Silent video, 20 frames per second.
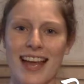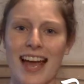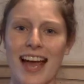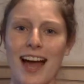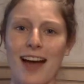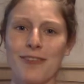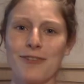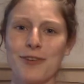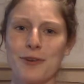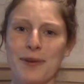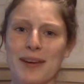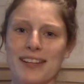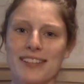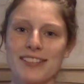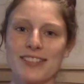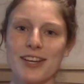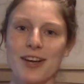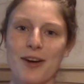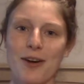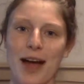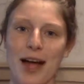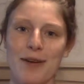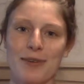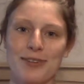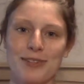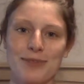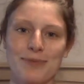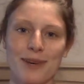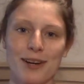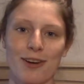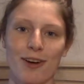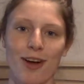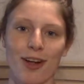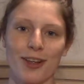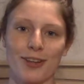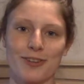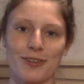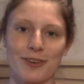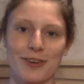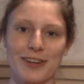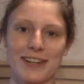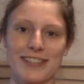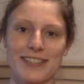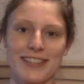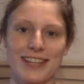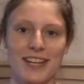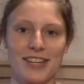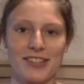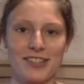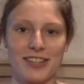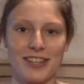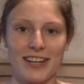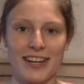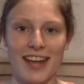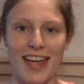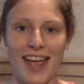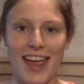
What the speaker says: A few weeks ago I went to my college orientation